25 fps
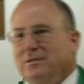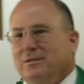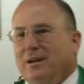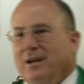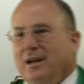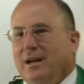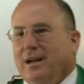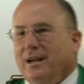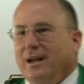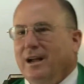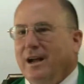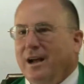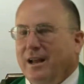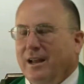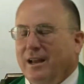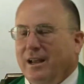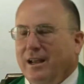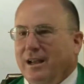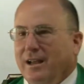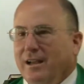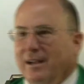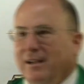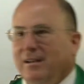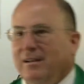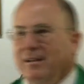
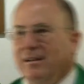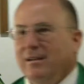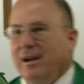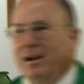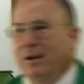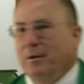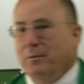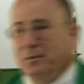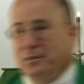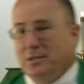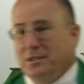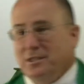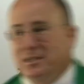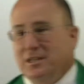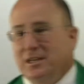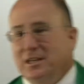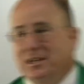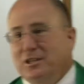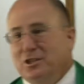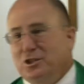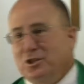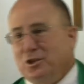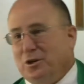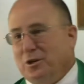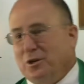I was a
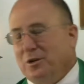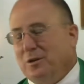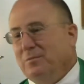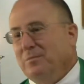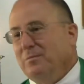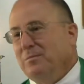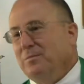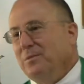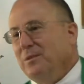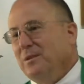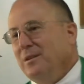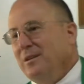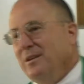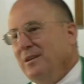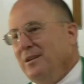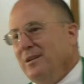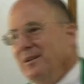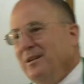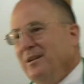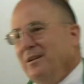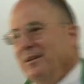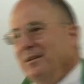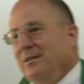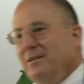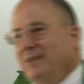teacher
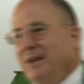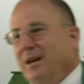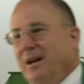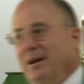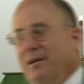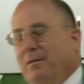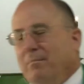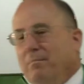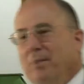down in